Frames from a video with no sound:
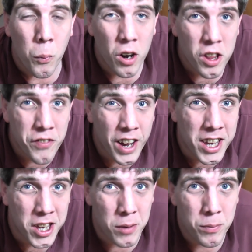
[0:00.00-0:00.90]
One of the
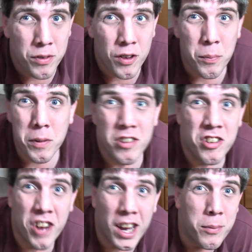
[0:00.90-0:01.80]
vacuums of Mr.
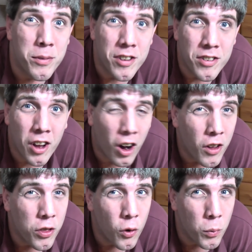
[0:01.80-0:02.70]
James's that
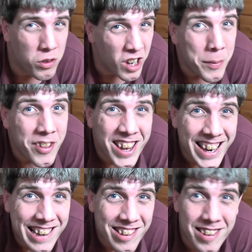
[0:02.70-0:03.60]
I thought was going to be the
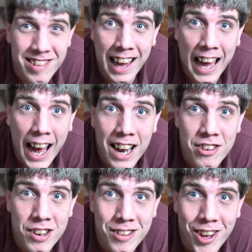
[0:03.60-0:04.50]
easiest
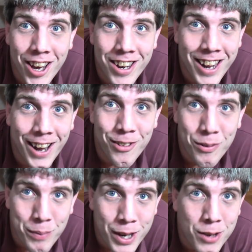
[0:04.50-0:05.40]
actually turned out
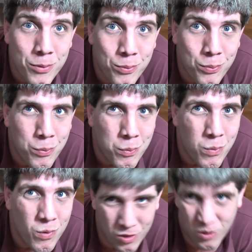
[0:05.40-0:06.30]
to be,
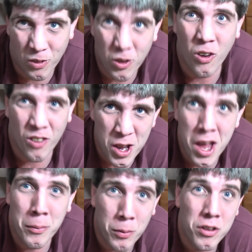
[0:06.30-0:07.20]
well, not,
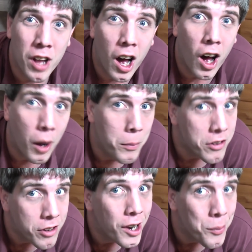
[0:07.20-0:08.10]
it wasn't hard, but it
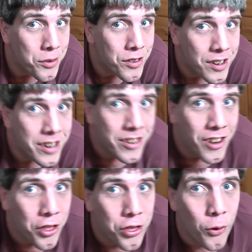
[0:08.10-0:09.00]
certainly wasn't as easy
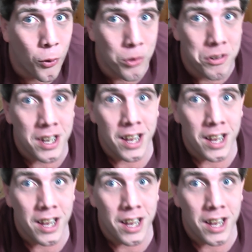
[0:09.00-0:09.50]
as I thought.